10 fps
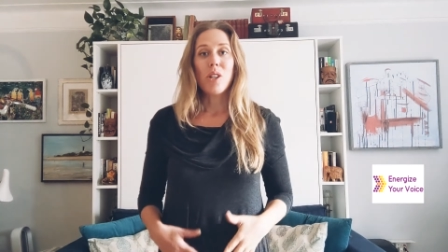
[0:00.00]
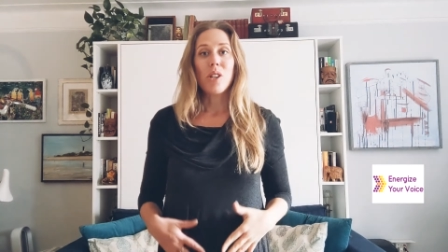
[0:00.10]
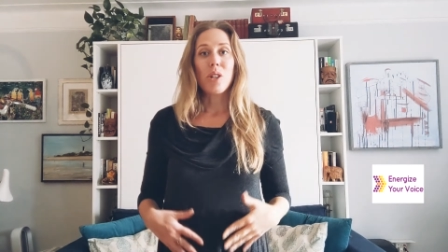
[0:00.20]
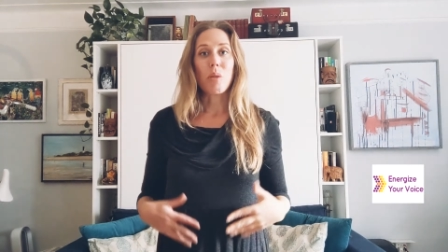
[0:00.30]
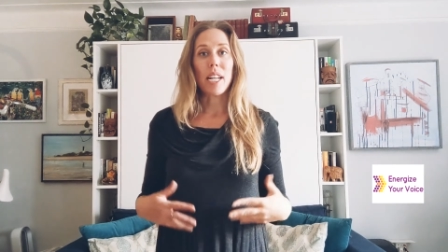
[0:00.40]

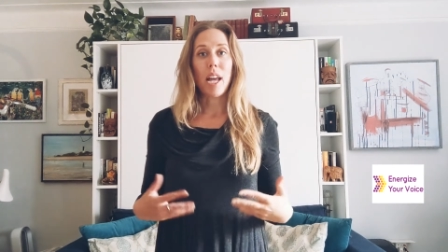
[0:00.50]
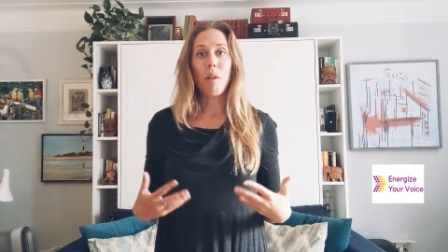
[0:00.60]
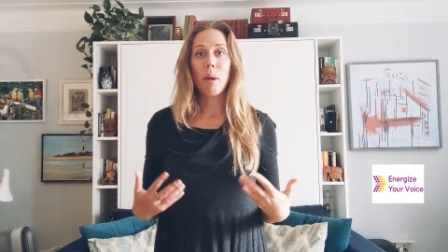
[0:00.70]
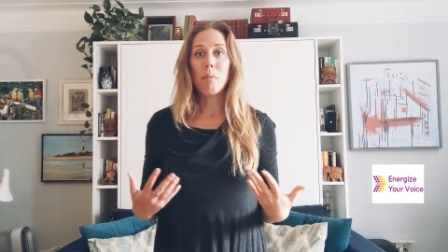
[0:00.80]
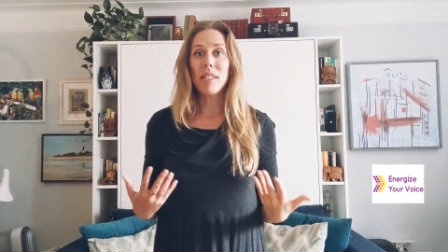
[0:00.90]
So right
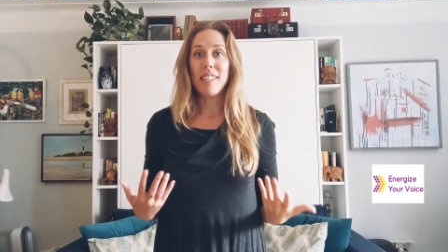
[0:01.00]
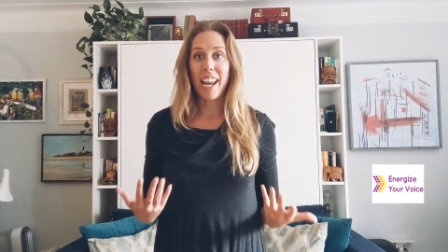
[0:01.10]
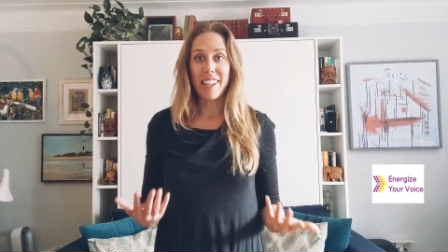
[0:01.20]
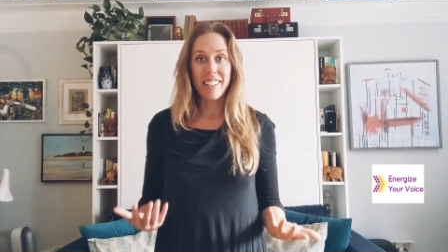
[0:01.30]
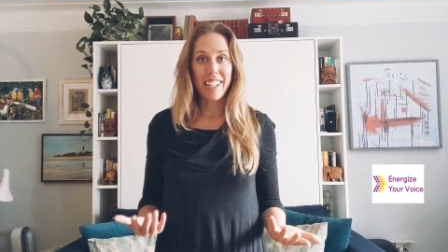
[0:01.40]
now I'm
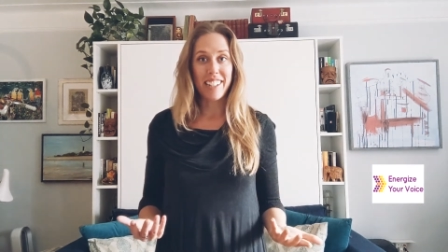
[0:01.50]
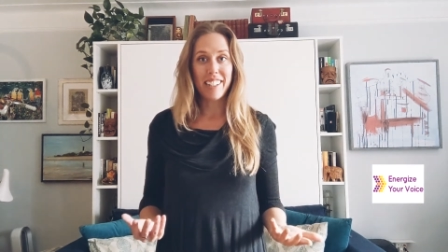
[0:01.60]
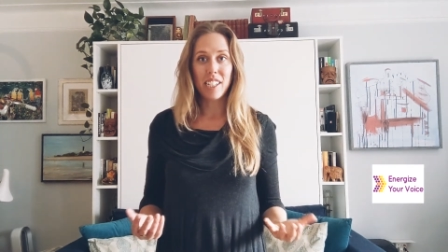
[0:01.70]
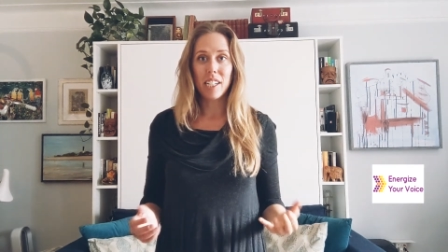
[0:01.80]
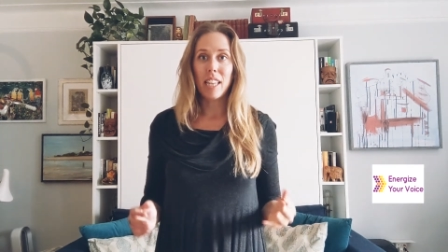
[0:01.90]
standing,
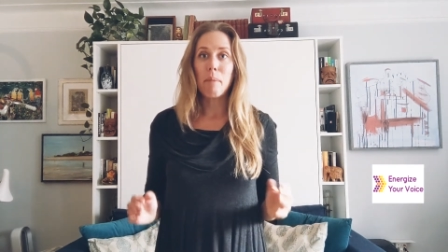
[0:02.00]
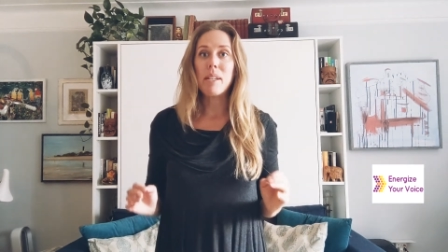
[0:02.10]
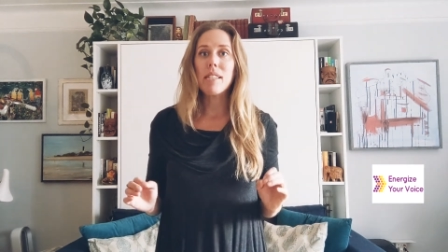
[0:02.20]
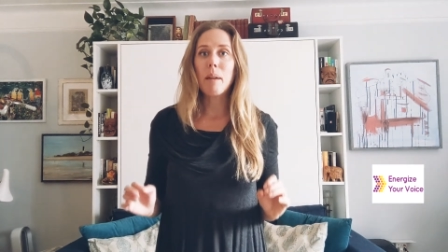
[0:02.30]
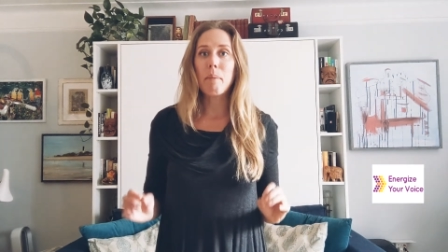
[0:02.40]
that
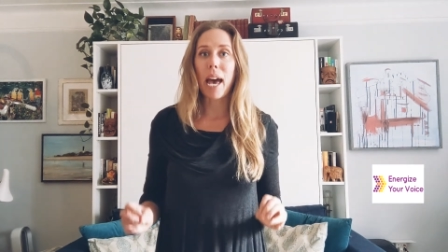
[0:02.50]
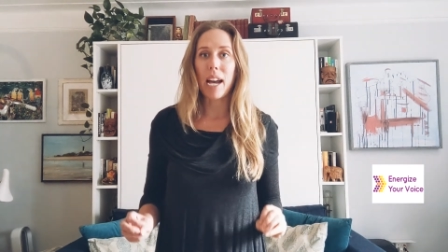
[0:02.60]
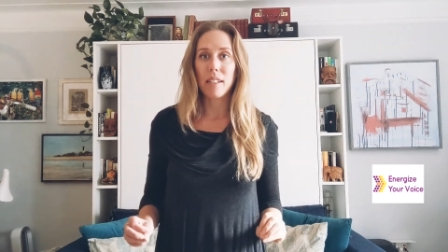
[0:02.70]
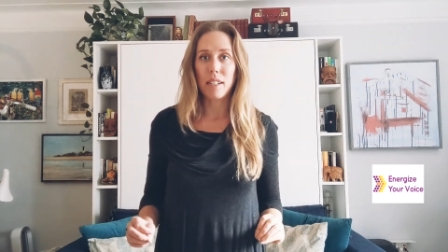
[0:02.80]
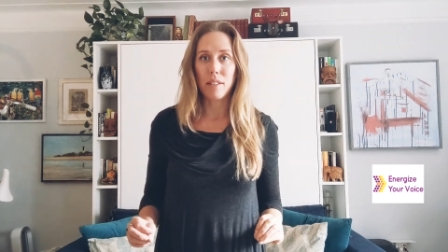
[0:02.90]
means I'm
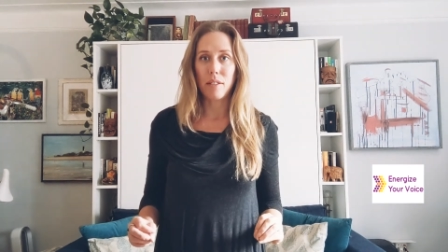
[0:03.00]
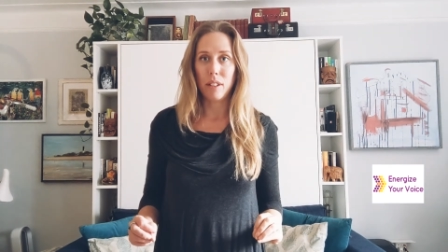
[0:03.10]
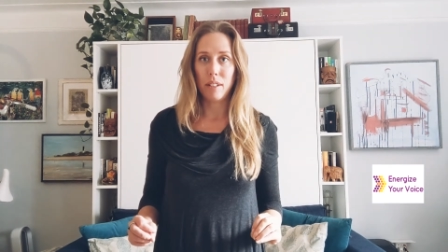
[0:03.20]
active.